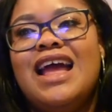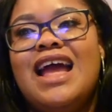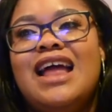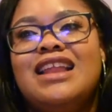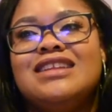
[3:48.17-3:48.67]

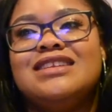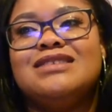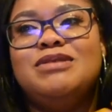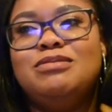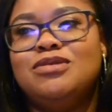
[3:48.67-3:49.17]
and
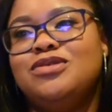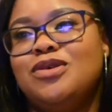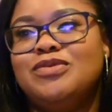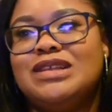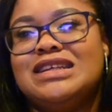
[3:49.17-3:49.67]
people
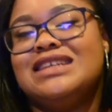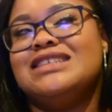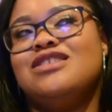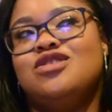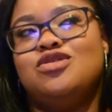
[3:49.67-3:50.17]
don't really
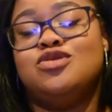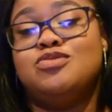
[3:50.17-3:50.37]
consider those